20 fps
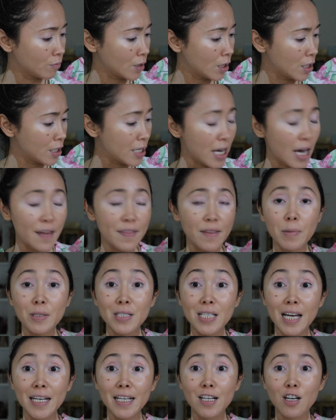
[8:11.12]
yeah, the
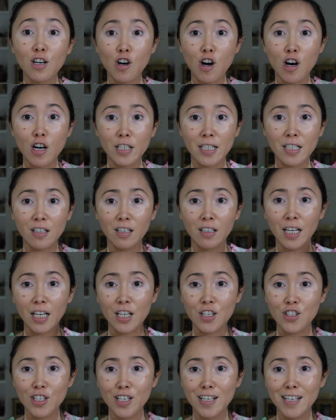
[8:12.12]
Botanic Garden
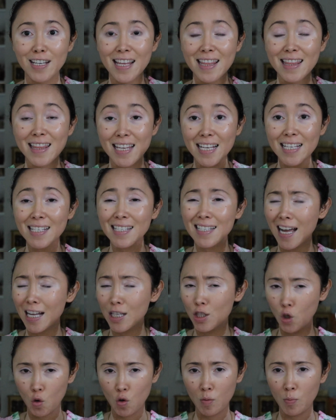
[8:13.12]
Collection. This
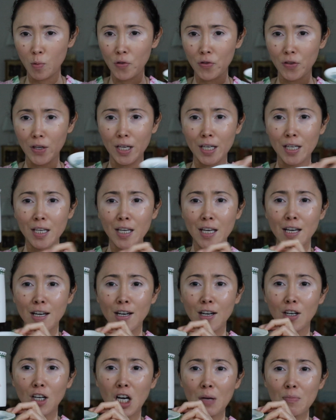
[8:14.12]
adorable thing
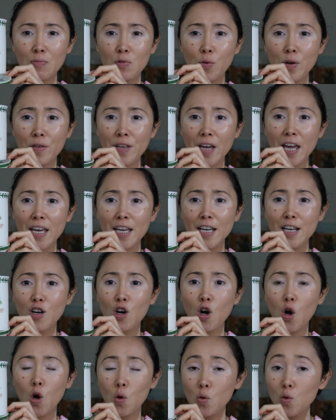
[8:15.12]
comes with a
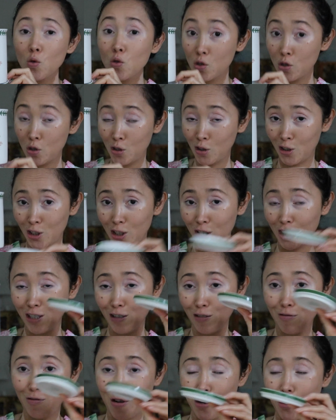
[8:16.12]
coaster
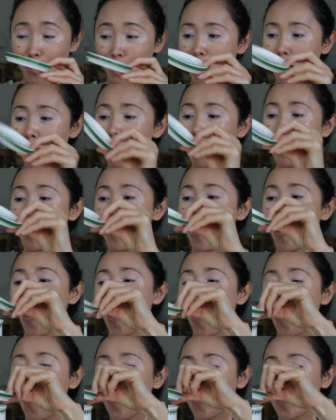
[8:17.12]
for your cup,
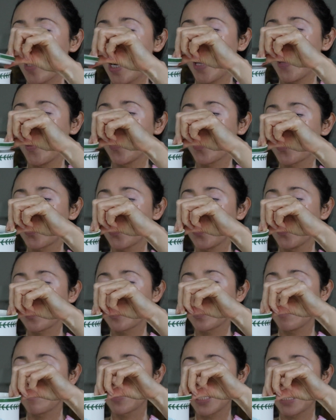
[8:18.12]
or I also
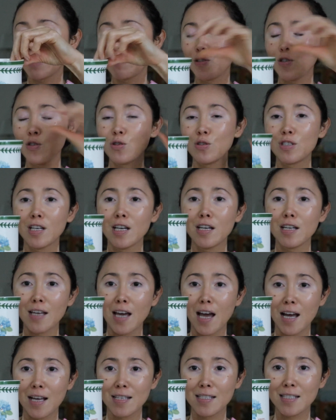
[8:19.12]
sometimes use it
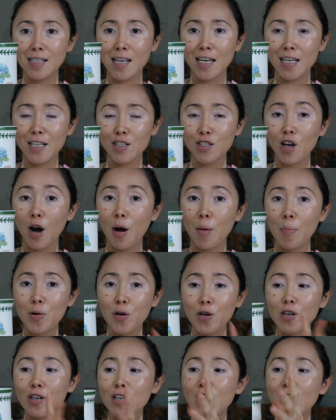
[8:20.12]
as a
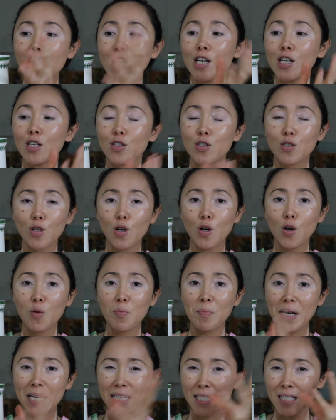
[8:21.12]
topper, so
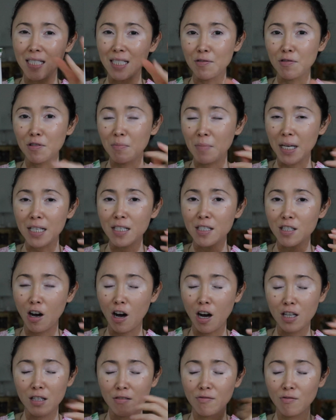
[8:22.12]
my tea remains
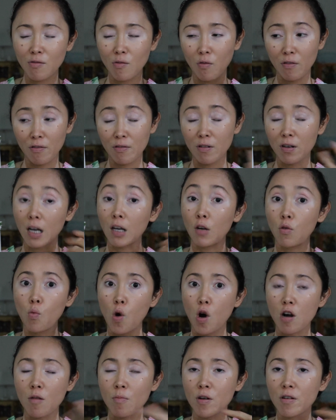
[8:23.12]
hot or like
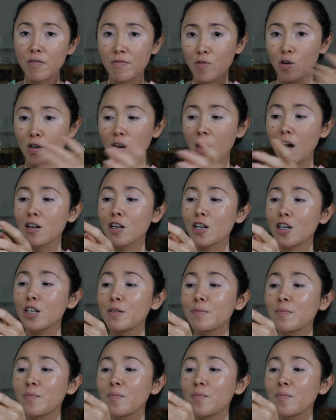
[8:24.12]
warmer for longer.